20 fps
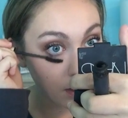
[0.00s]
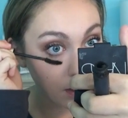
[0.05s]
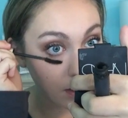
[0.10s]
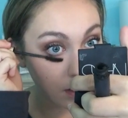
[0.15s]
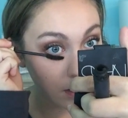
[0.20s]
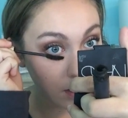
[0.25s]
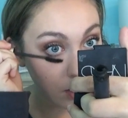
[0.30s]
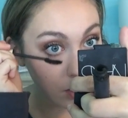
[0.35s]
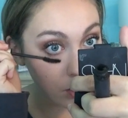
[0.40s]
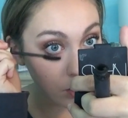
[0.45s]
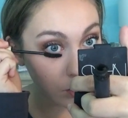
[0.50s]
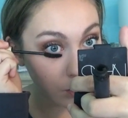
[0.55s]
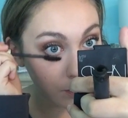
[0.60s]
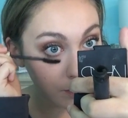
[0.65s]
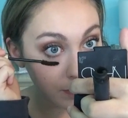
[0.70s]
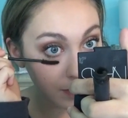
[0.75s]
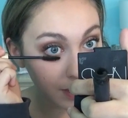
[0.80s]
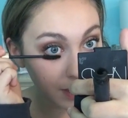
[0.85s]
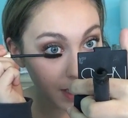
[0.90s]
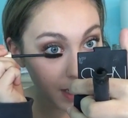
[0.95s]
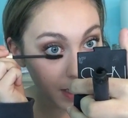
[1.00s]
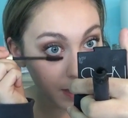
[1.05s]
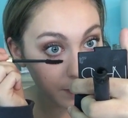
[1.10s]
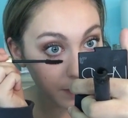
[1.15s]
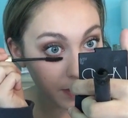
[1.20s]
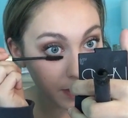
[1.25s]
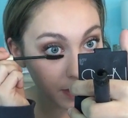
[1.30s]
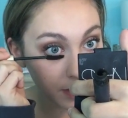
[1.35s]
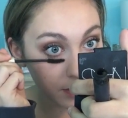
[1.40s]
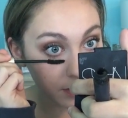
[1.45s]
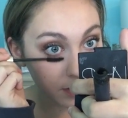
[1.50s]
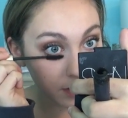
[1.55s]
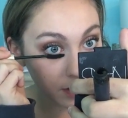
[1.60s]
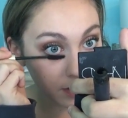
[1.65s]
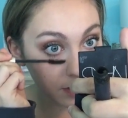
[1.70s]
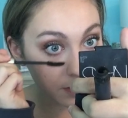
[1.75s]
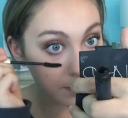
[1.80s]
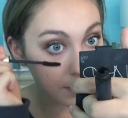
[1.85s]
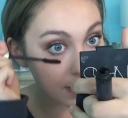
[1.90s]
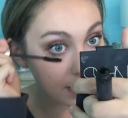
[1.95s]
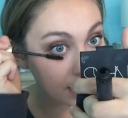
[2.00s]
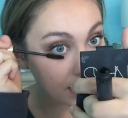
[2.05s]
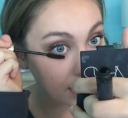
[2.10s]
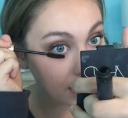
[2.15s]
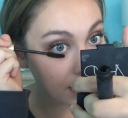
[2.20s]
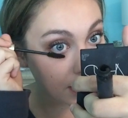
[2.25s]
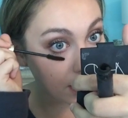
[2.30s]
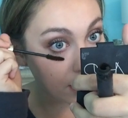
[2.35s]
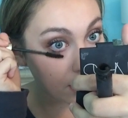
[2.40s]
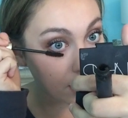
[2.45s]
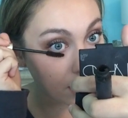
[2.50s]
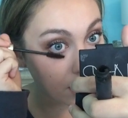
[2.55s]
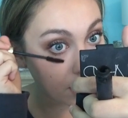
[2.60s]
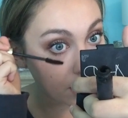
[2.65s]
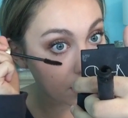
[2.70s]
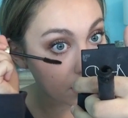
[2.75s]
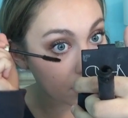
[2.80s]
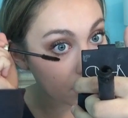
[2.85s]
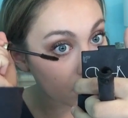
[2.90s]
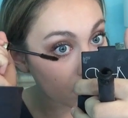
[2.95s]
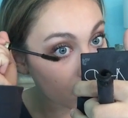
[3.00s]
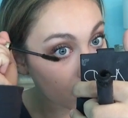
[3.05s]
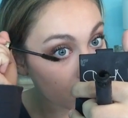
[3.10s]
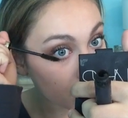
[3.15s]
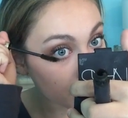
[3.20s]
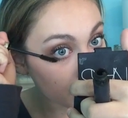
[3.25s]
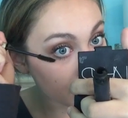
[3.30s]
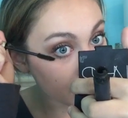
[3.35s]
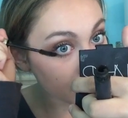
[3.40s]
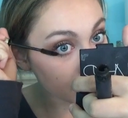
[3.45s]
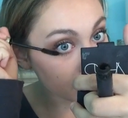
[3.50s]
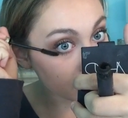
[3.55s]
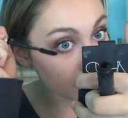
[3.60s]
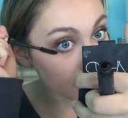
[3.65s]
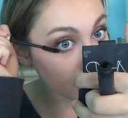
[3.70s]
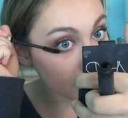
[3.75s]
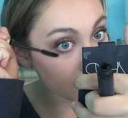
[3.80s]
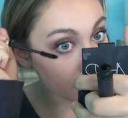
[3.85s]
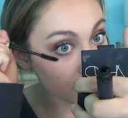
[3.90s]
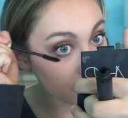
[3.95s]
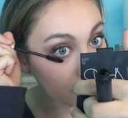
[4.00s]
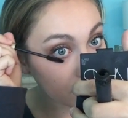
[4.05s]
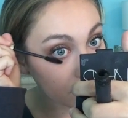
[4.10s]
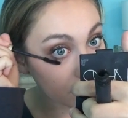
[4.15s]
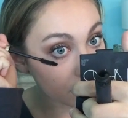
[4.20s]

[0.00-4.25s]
Oh, blimey, I just got some mascara on my skin.